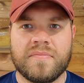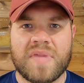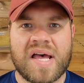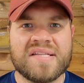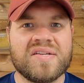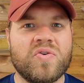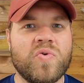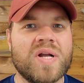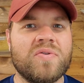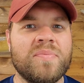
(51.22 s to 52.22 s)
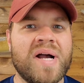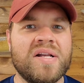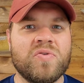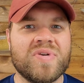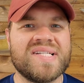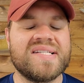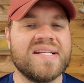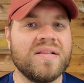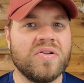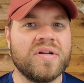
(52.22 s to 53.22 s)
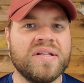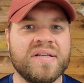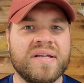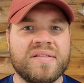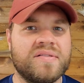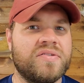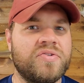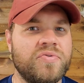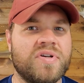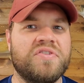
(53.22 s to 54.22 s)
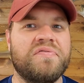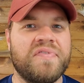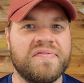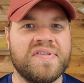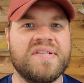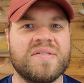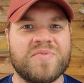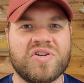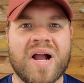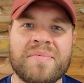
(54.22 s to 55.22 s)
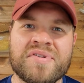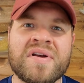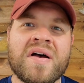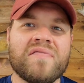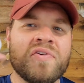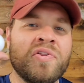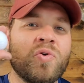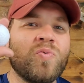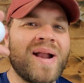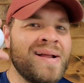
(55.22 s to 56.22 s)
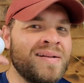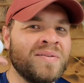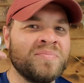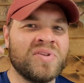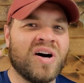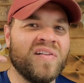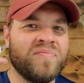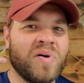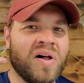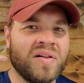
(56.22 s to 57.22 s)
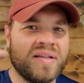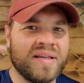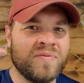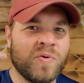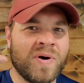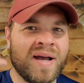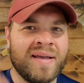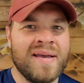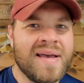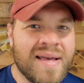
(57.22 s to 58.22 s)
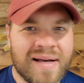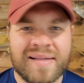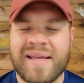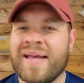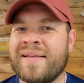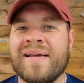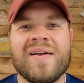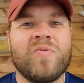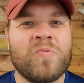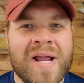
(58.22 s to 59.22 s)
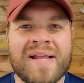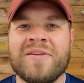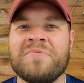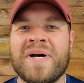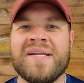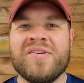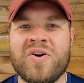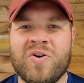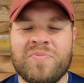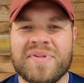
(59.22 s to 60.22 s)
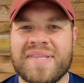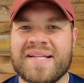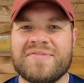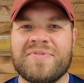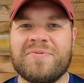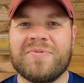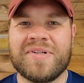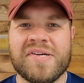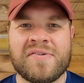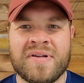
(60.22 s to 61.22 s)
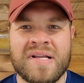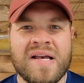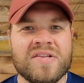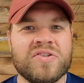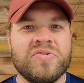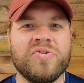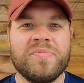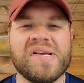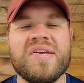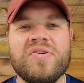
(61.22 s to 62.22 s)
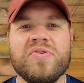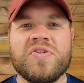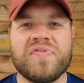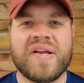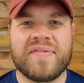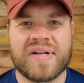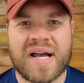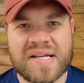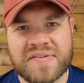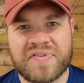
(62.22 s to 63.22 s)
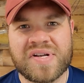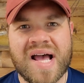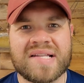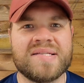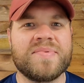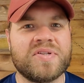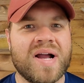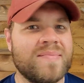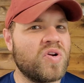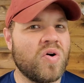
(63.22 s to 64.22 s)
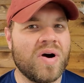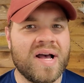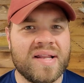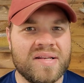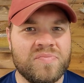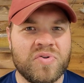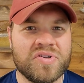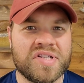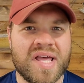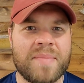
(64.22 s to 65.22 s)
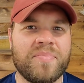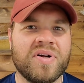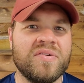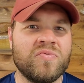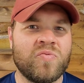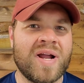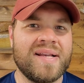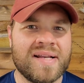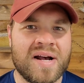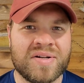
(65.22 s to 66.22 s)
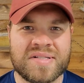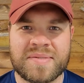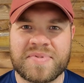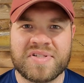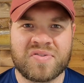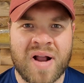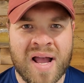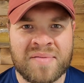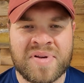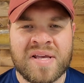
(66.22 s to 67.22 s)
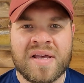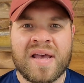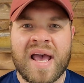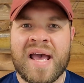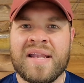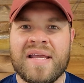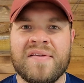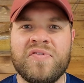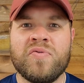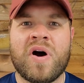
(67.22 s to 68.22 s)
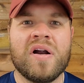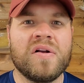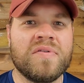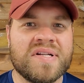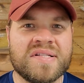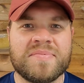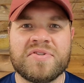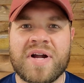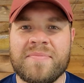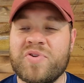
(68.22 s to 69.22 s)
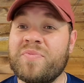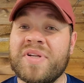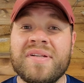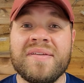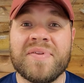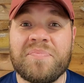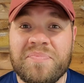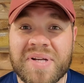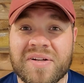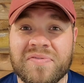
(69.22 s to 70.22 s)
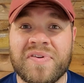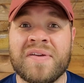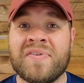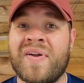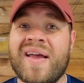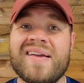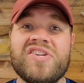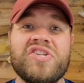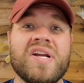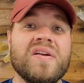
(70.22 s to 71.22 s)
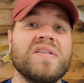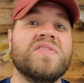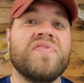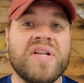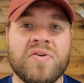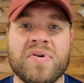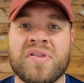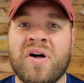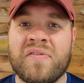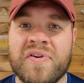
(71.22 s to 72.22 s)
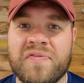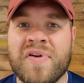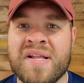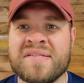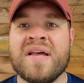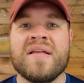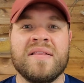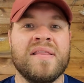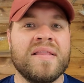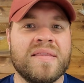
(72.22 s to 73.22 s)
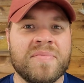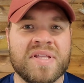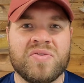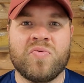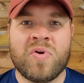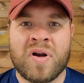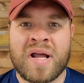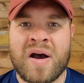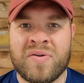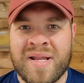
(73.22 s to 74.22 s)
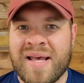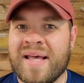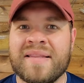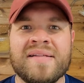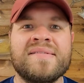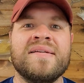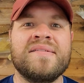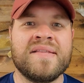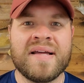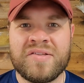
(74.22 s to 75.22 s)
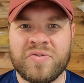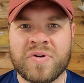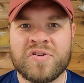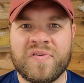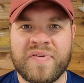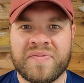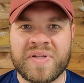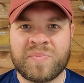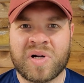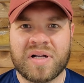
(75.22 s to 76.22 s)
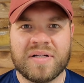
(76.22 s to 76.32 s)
As a quick reminder, we're still looking to get to 250 subscribers for the random golf ball giveaway. Again, random, I know, but that's what we're doing. So do me a huge favor, guys. If you're not subscribed, ahead and push that button right now to subscribe. And if you are already subscribed, do me an even bigger favor. Share this video with all of your friends. Let them get the word out, and let's get to that 250 mark.